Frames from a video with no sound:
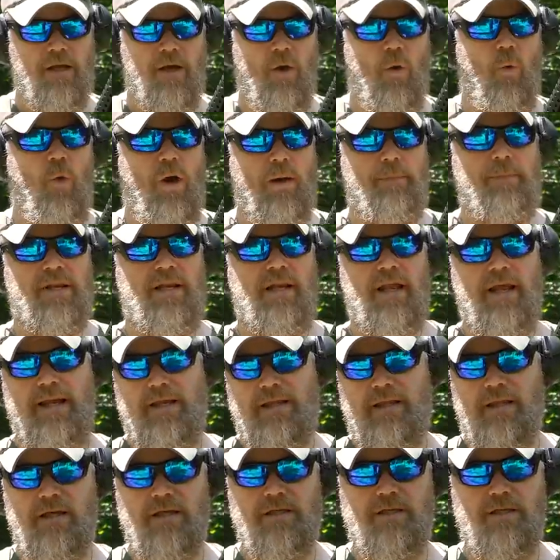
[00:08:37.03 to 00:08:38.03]
A weapon
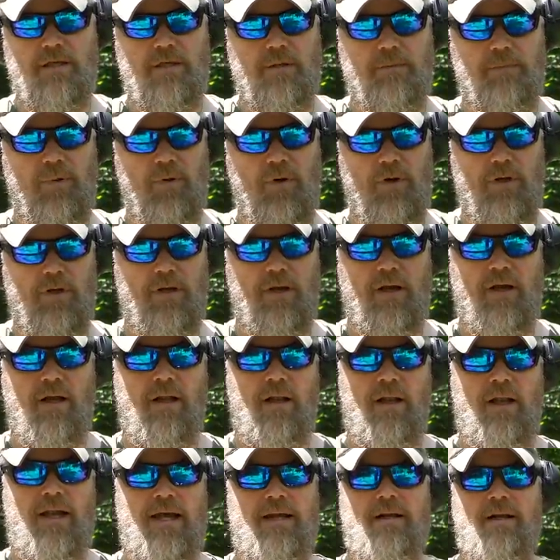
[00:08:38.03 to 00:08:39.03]
like this can put a
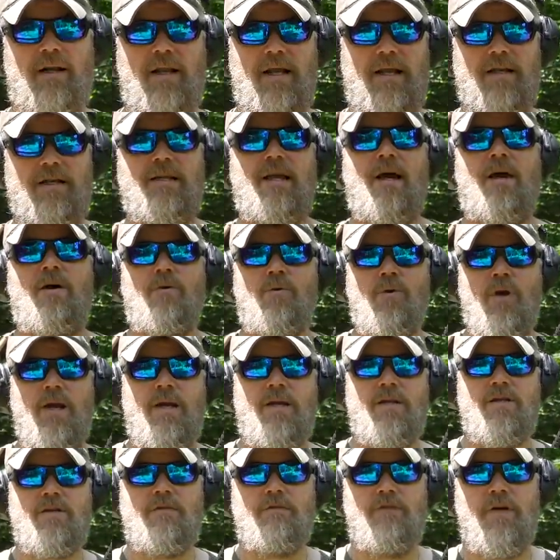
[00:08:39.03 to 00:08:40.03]
lot of lead down
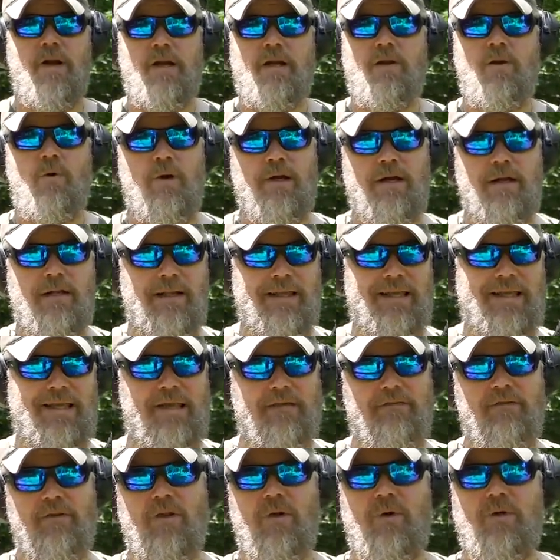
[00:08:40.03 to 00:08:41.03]
range very quickly,
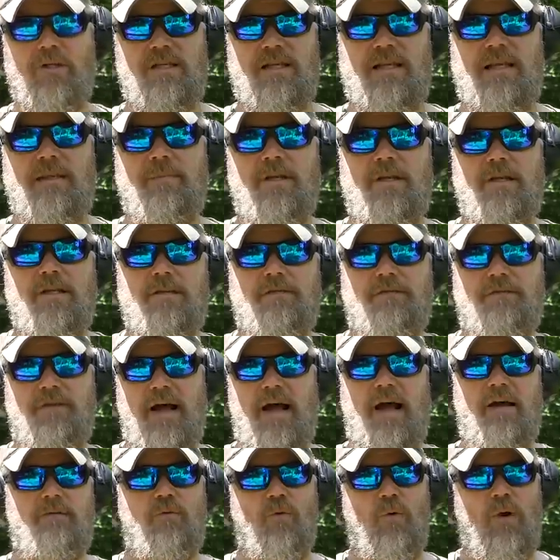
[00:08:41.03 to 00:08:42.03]
even though it's limited to
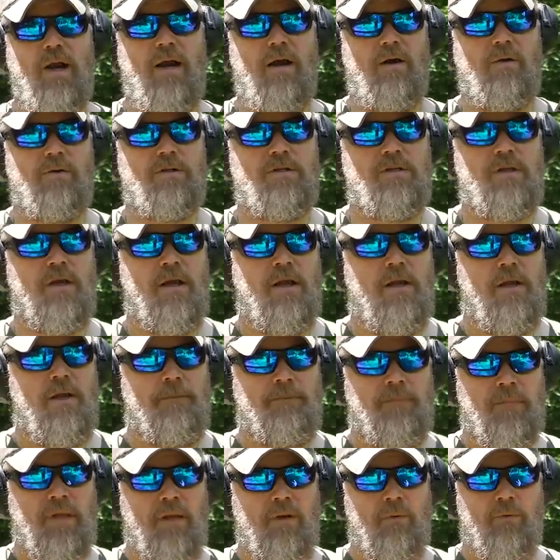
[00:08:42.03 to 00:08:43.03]
five rounds.
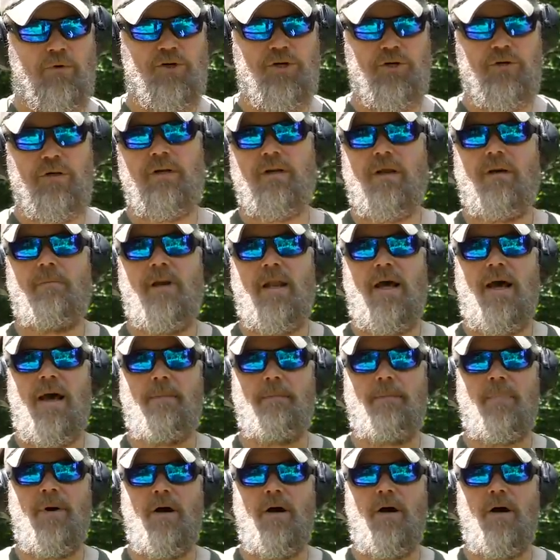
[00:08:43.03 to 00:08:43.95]
We're shooting double-aught